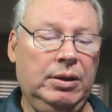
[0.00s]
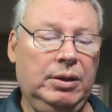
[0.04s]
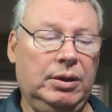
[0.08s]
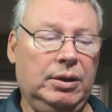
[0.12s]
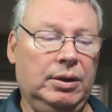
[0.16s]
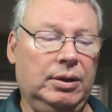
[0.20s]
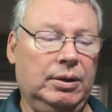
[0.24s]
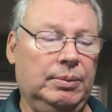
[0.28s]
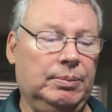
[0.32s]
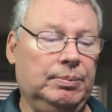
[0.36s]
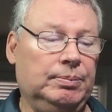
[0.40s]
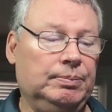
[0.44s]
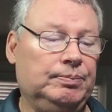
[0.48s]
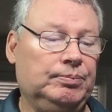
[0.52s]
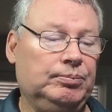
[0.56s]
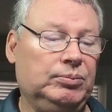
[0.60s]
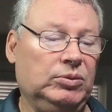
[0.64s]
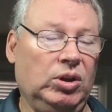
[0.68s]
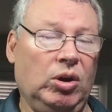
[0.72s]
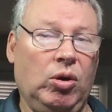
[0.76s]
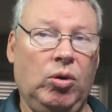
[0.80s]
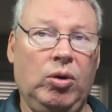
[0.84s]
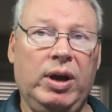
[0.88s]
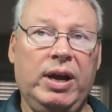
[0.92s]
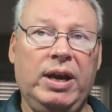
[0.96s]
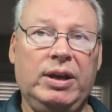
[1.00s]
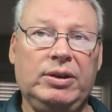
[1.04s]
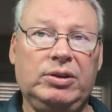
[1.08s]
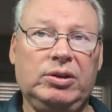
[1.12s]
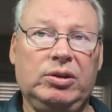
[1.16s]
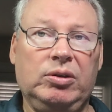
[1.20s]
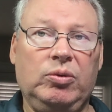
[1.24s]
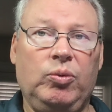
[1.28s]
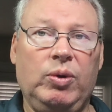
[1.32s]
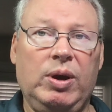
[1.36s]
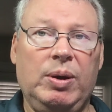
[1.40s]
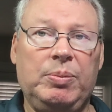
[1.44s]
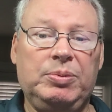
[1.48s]
NOAA has a
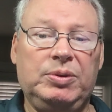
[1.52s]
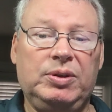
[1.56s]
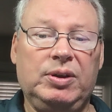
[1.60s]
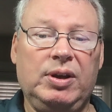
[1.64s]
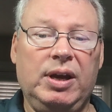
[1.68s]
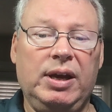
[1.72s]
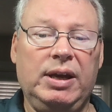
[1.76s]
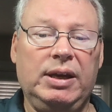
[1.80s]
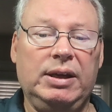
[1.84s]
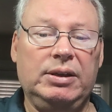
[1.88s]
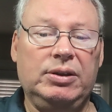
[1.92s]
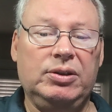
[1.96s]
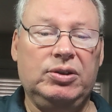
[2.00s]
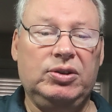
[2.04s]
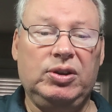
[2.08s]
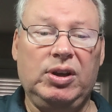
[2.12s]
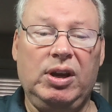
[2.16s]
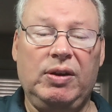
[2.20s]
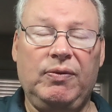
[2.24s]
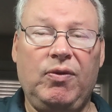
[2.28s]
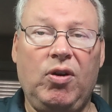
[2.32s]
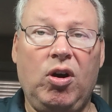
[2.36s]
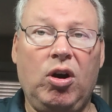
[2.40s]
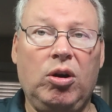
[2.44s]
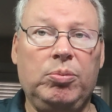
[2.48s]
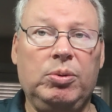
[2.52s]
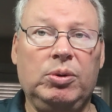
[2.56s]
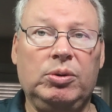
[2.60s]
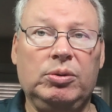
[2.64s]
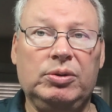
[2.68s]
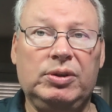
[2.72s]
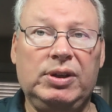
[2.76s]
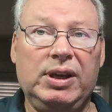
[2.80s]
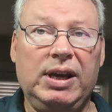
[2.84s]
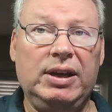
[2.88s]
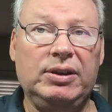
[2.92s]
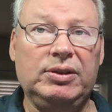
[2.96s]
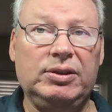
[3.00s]
good website. Safe
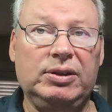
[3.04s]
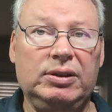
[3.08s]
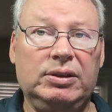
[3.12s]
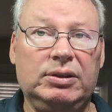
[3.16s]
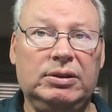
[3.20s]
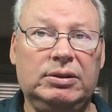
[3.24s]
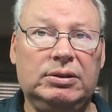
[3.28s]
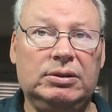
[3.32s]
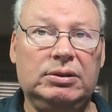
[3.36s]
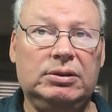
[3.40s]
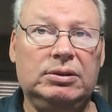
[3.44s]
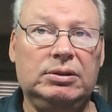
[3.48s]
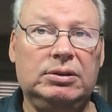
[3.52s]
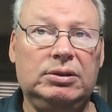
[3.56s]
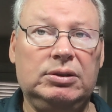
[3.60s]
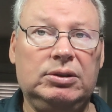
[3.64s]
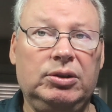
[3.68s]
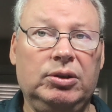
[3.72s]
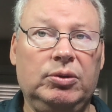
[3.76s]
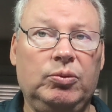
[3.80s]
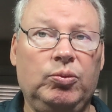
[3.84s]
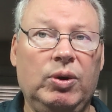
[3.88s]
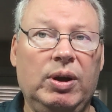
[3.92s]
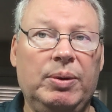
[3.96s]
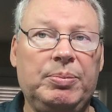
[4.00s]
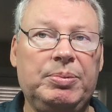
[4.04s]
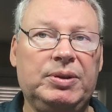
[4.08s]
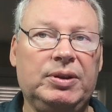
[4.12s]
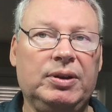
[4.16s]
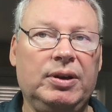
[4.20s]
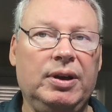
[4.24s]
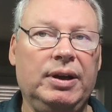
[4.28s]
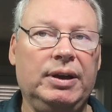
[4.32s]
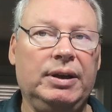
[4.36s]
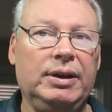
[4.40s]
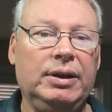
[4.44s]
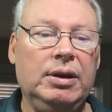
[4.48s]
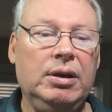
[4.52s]
Harbors has a good
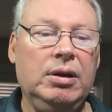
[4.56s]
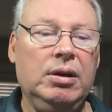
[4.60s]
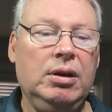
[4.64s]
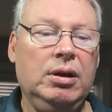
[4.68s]
website.